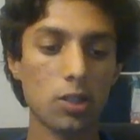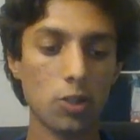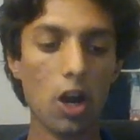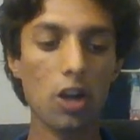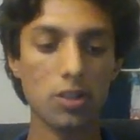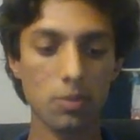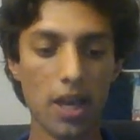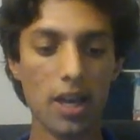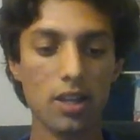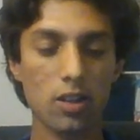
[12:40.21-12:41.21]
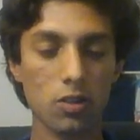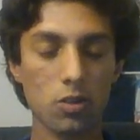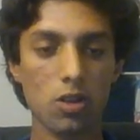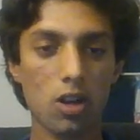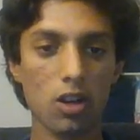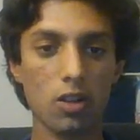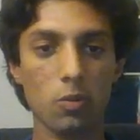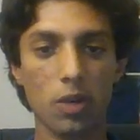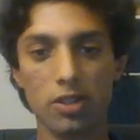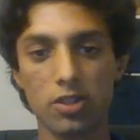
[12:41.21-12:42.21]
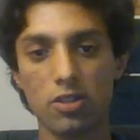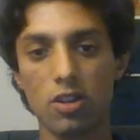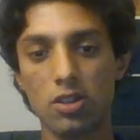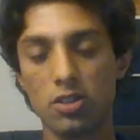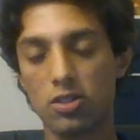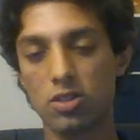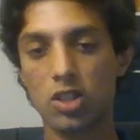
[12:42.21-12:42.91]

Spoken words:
not depend on whether you're on